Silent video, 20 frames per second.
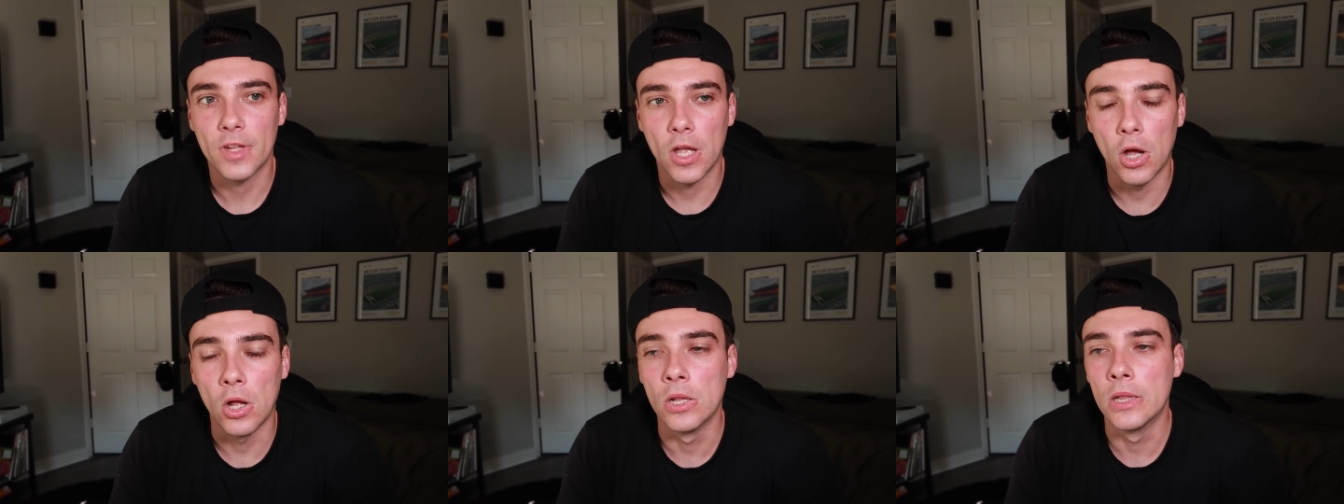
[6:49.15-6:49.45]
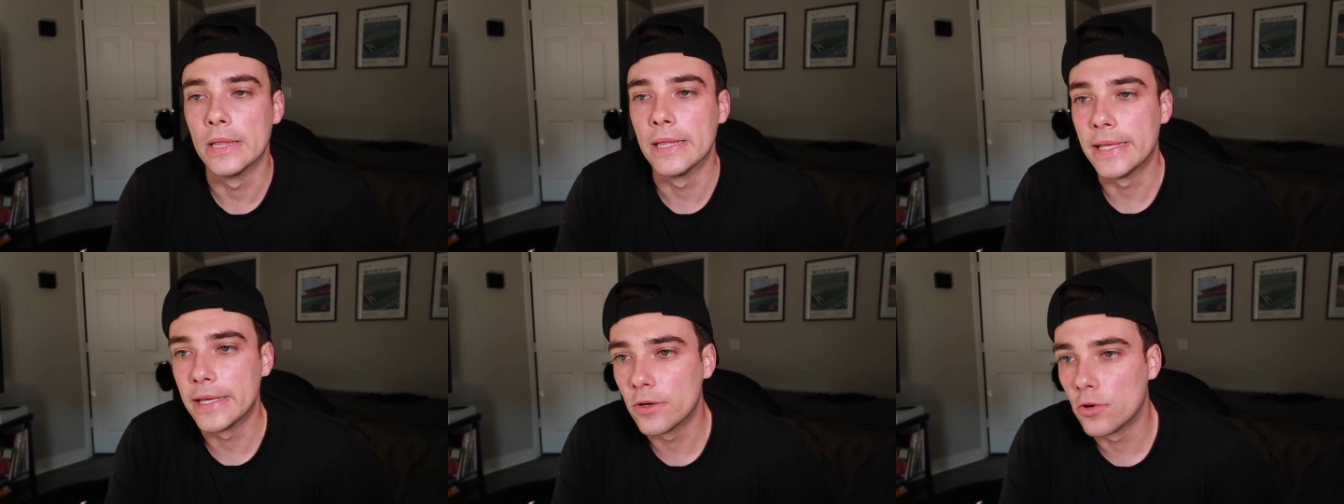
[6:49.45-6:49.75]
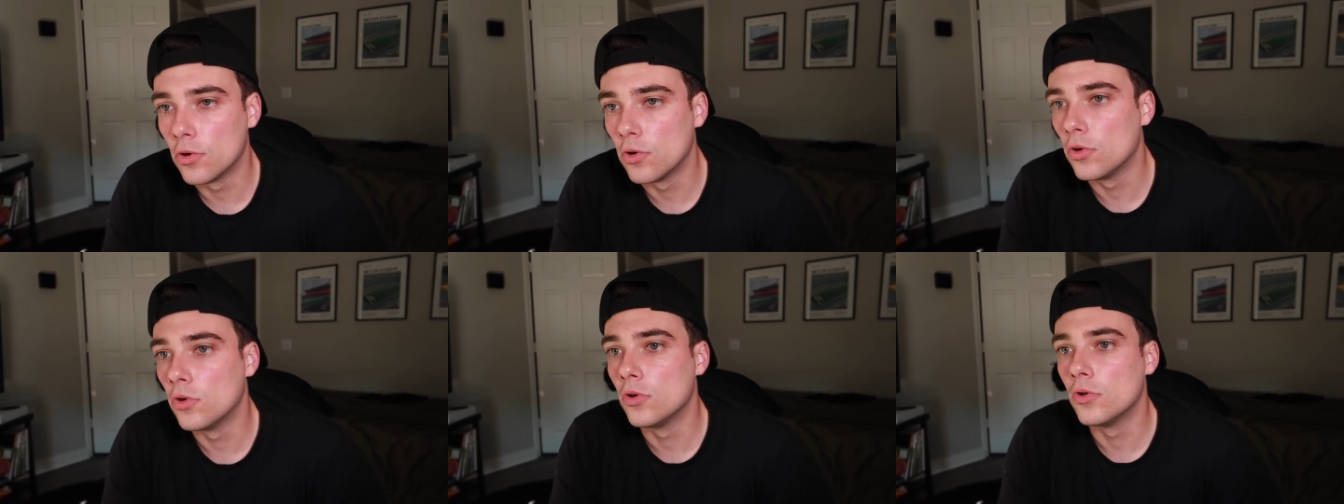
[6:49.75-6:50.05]
a
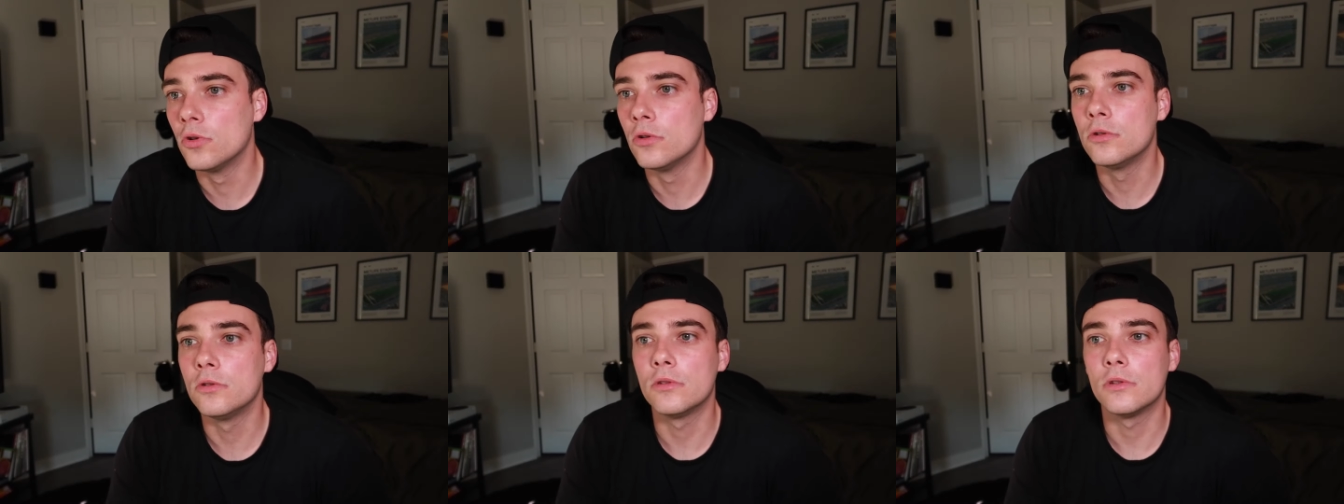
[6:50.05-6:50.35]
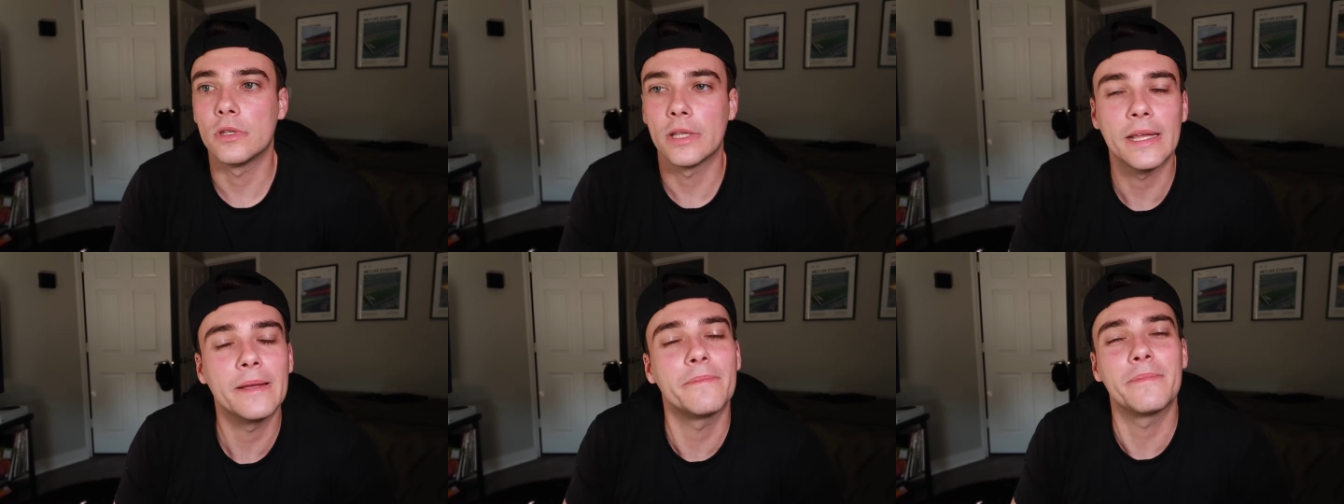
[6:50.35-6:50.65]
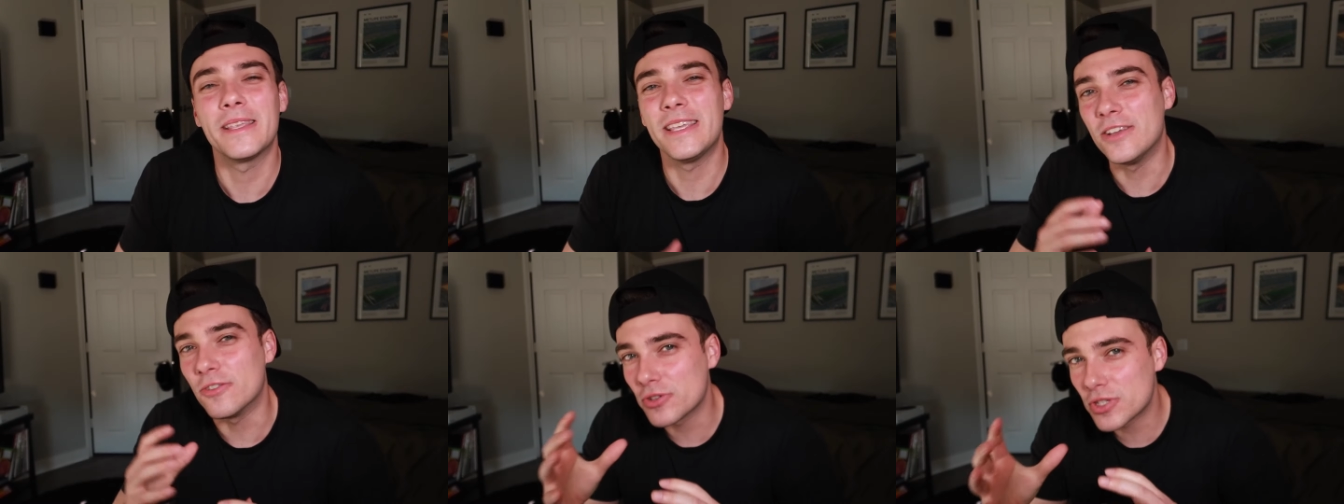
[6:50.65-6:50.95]
little,
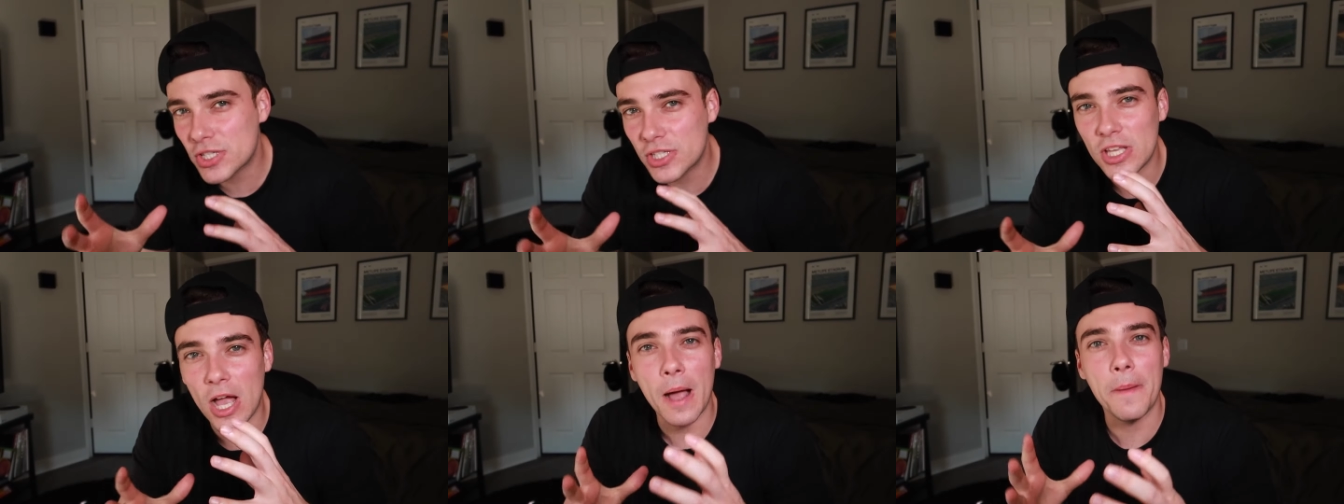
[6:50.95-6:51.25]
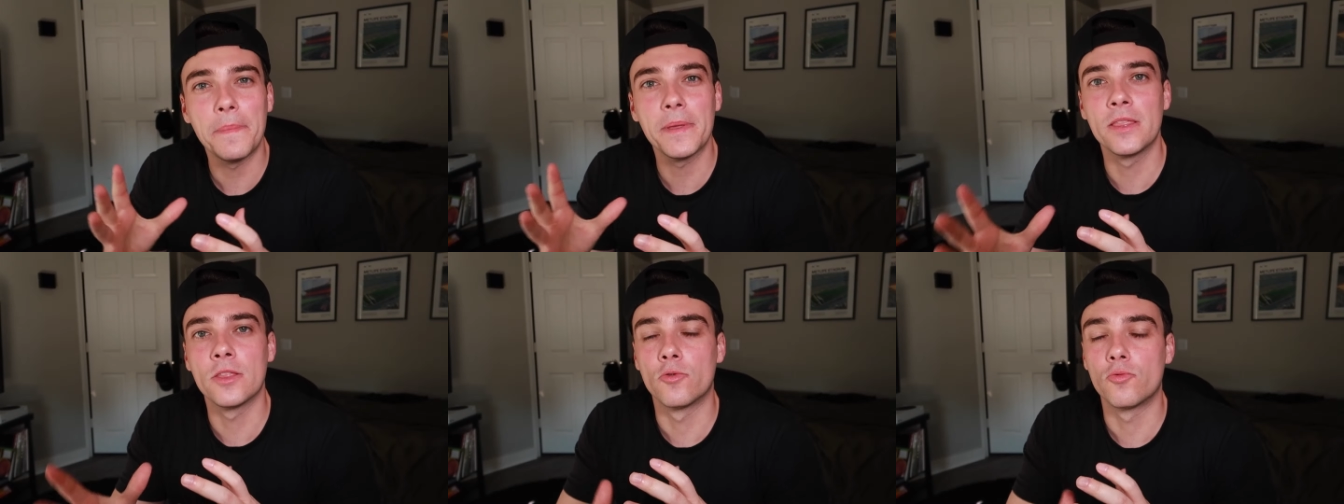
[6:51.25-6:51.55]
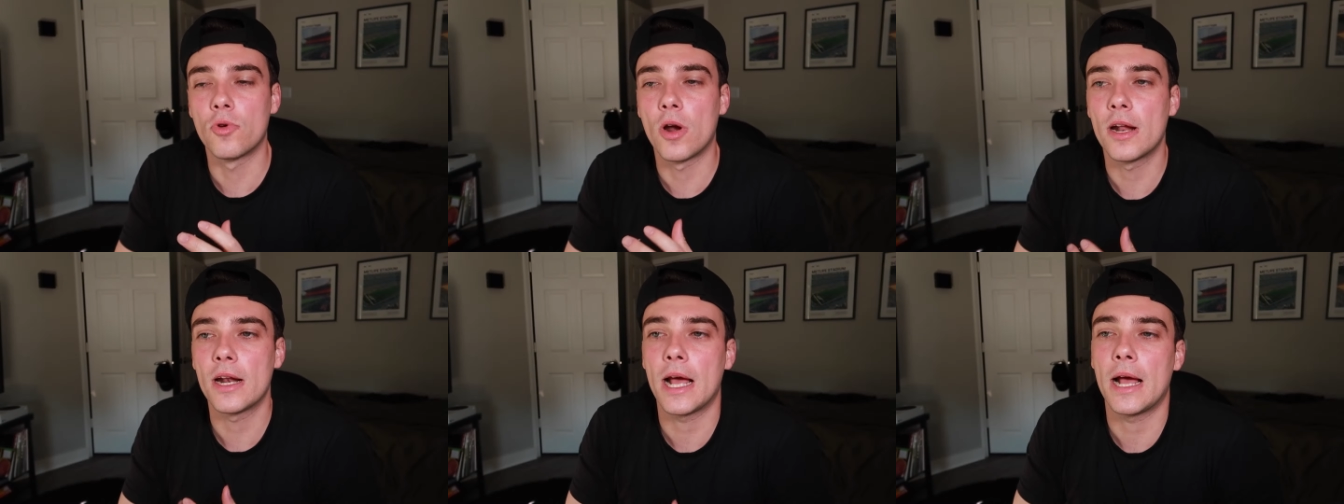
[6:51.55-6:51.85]
you know, stopping the run.